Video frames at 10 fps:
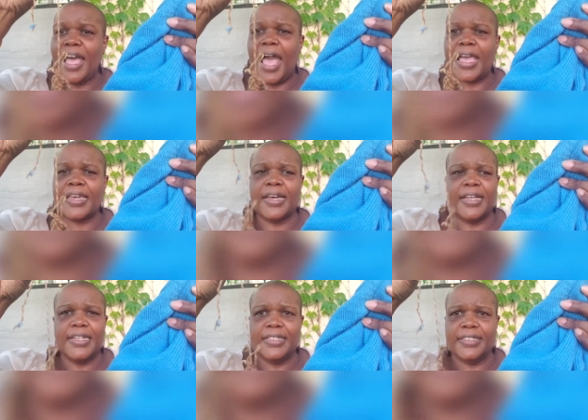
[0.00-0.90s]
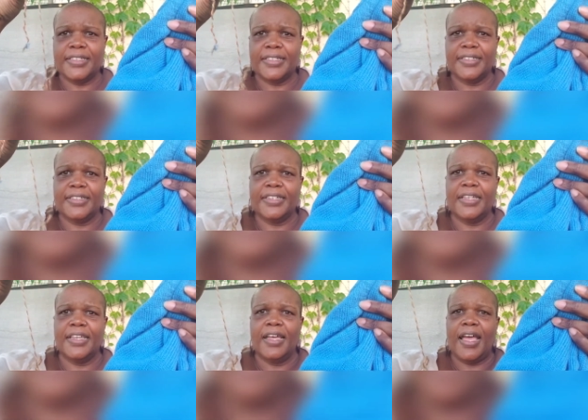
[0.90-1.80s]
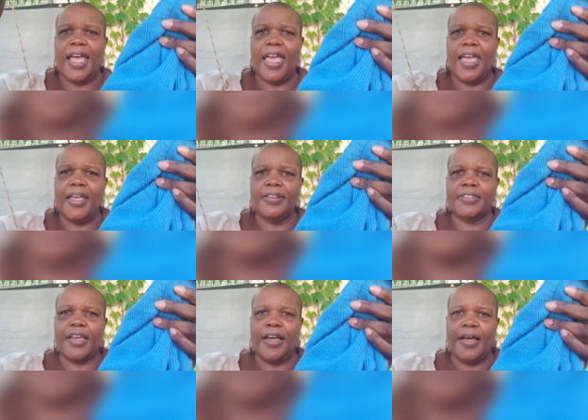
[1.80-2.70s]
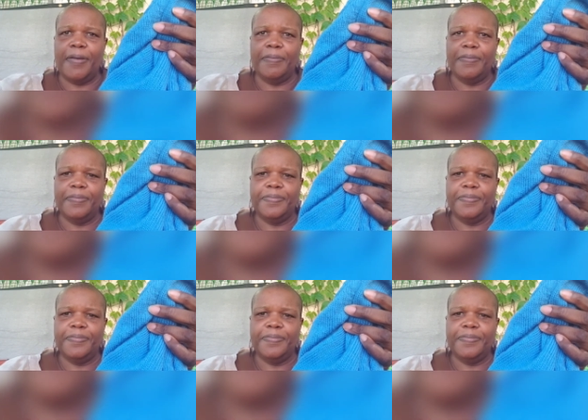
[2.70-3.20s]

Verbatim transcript: I cut it, and um,